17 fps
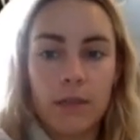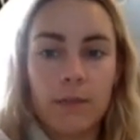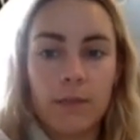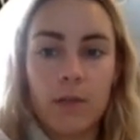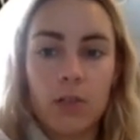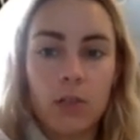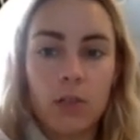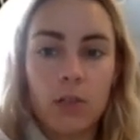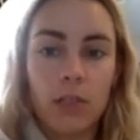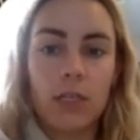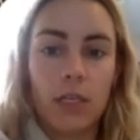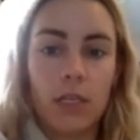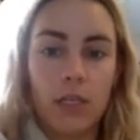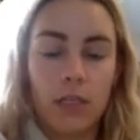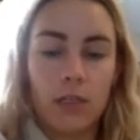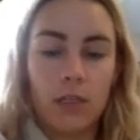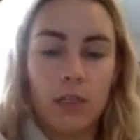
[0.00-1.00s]
especially
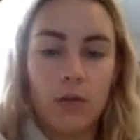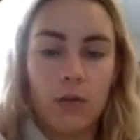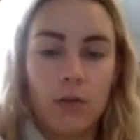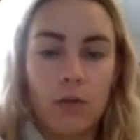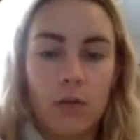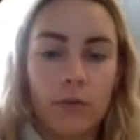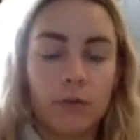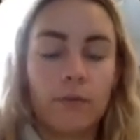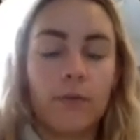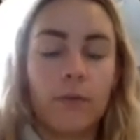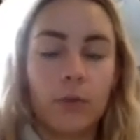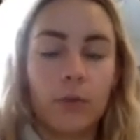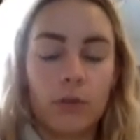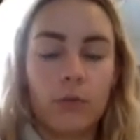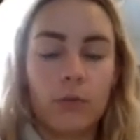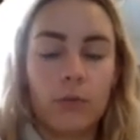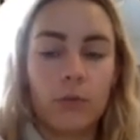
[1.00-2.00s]
teens who are at
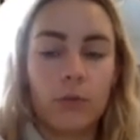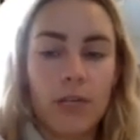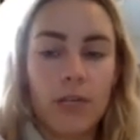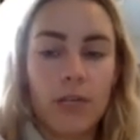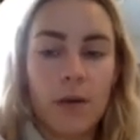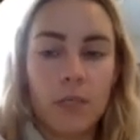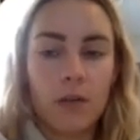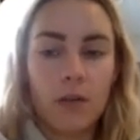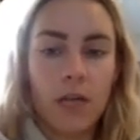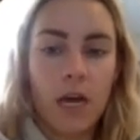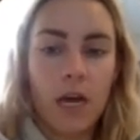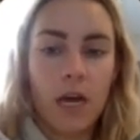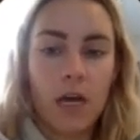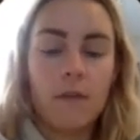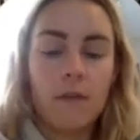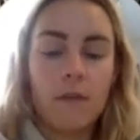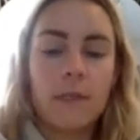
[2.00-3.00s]
vulnerable times in their
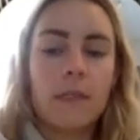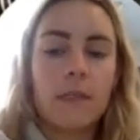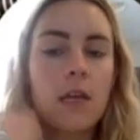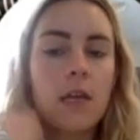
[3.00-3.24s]
lives.